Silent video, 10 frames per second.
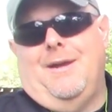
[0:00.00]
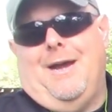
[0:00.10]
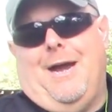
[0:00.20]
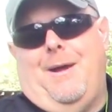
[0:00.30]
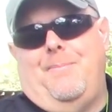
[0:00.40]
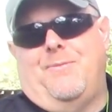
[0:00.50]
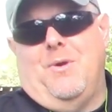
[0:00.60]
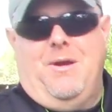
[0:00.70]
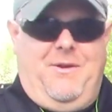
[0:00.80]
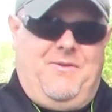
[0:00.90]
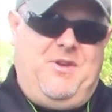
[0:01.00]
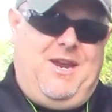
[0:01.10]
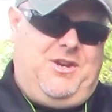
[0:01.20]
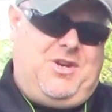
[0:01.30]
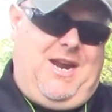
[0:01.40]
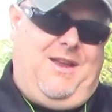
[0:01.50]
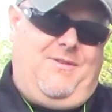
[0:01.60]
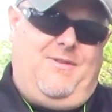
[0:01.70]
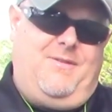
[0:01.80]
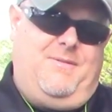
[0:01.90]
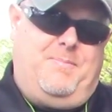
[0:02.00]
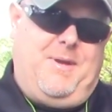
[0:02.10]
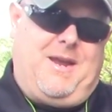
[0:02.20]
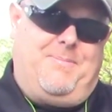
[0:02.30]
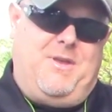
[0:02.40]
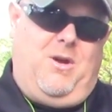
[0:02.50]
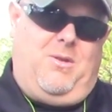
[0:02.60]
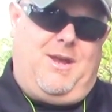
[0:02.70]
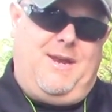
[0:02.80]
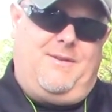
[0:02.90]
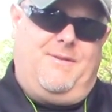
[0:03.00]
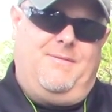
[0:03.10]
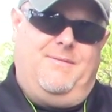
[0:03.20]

Um, so, anyways, if you get a chance, pick up the Olight.